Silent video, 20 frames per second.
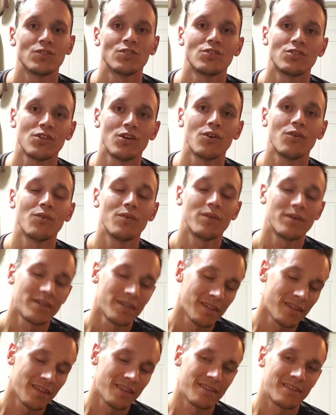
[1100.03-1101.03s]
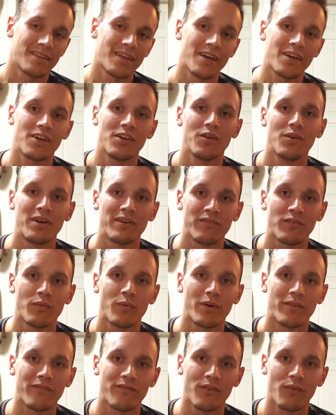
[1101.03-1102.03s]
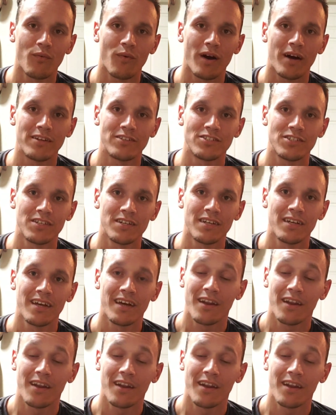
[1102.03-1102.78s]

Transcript: So, thank you everyone for watching,